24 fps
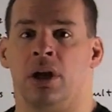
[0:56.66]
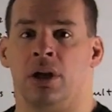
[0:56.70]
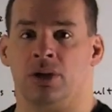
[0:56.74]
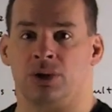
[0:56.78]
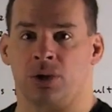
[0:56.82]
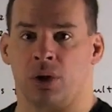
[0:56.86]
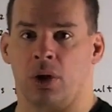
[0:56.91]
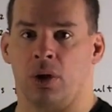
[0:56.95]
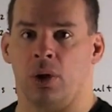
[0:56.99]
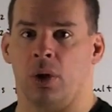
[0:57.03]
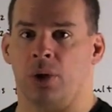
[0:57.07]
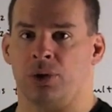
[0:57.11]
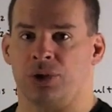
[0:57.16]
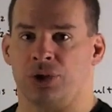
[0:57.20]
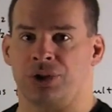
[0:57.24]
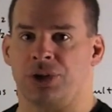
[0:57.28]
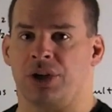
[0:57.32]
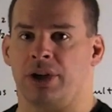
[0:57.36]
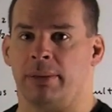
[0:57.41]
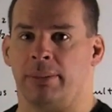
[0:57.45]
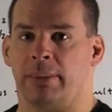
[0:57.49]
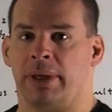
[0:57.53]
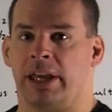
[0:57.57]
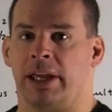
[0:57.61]
So closure is
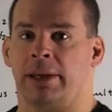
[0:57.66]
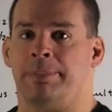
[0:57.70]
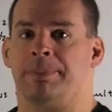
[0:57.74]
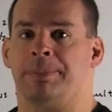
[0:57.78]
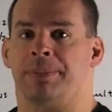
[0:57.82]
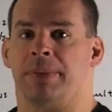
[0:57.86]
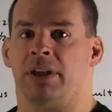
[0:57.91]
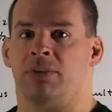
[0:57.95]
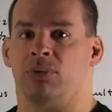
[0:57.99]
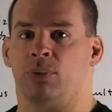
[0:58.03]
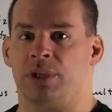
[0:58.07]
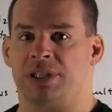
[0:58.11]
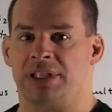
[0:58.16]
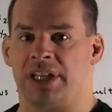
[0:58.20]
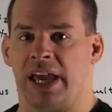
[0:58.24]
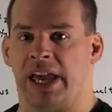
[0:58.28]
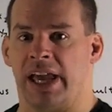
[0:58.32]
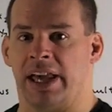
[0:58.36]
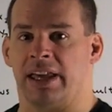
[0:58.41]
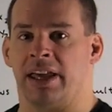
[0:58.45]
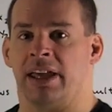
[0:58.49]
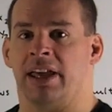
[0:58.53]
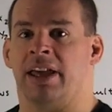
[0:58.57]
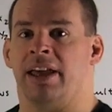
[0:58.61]
going to mean if we
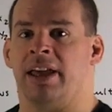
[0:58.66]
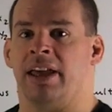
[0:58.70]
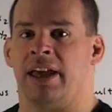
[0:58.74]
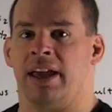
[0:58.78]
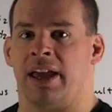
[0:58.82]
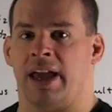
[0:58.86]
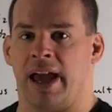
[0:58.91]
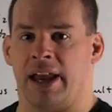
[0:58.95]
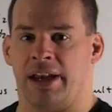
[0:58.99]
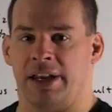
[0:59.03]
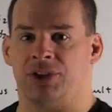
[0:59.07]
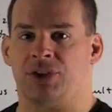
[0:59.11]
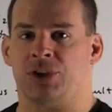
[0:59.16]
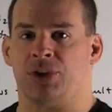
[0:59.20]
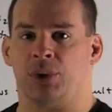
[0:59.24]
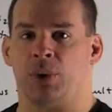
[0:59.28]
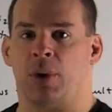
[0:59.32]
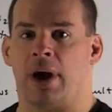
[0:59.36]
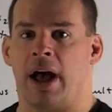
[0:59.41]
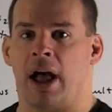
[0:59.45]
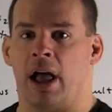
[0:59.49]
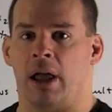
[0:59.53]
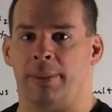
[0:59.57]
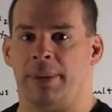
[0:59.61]
take any
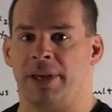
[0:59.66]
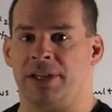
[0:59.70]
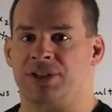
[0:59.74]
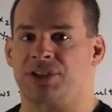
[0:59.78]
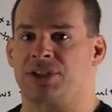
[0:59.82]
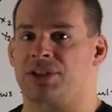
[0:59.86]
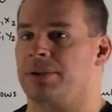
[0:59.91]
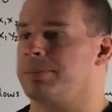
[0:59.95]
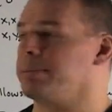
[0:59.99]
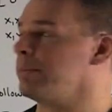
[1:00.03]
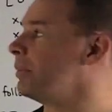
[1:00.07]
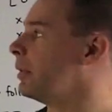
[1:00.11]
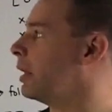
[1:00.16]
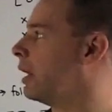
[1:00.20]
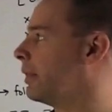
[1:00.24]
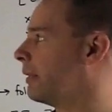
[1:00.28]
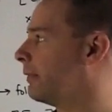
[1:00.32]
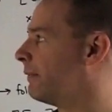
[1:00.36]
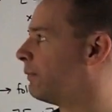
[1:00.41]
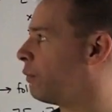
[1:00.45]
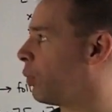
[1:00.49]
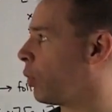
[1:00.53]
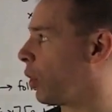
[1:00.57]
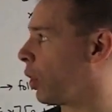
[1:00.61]
two elements of
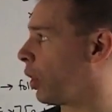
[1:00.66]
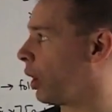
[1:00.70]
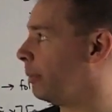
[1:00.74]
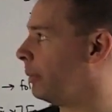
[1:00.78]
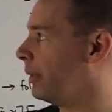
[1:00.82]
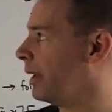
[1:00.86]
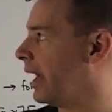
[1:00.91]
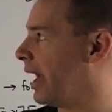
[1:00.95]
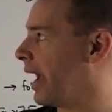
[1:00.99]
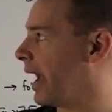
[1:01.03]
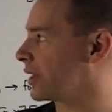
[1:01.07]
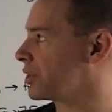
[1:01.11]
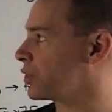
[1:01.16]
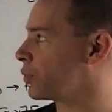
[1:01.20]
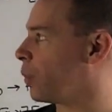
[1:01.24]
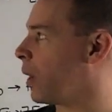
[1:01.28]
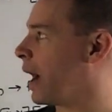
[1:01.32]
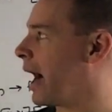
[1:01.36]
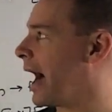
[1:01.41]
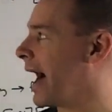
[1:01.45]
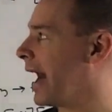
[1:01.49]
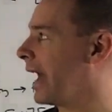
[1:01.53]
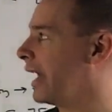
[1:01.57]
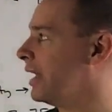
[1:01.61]
the form
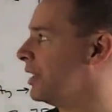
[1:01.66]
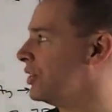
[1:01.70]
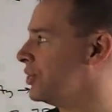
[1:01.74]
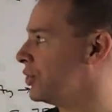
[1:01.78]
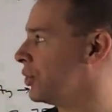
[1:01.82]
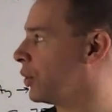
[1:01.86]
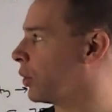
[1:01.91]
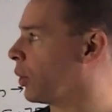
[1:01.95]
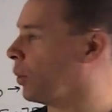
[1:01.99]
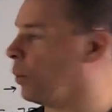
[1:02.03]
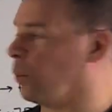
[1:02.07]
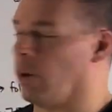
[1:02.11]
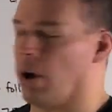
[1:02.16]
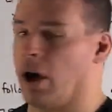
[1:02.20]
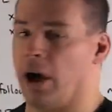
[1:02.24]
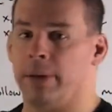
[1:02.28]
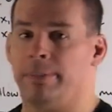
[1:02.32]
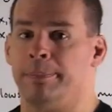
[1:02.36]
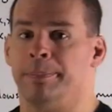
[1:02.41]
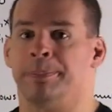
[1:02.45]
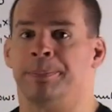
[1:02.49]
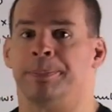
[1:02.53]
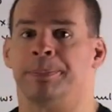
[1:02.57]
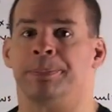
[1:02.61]
xy, 0,
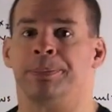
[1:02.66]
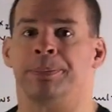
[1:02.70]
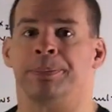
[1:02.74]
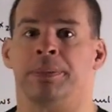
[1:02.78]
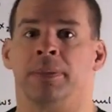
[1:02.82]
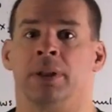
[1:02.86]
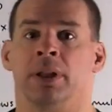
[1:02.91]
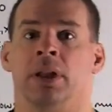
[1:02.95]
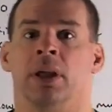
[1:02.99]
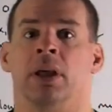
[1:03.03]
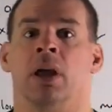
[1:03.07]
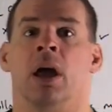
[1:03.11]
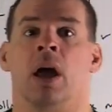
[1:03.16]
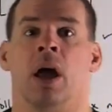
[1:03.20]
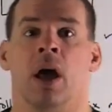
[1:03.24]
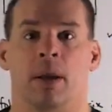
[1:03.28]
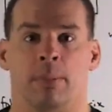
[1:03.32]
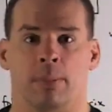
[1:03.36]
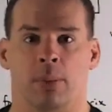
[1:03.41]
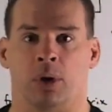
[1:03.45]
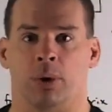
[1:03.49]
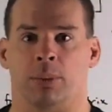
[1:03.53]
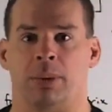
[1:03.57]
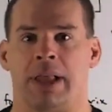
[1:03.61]
1,
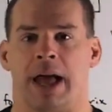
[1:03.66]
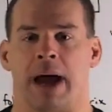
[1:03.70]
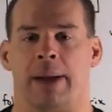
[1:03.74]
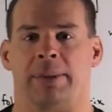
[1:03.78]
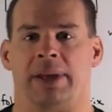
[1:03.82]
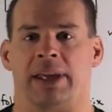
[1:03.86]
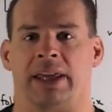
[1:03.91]
multiply them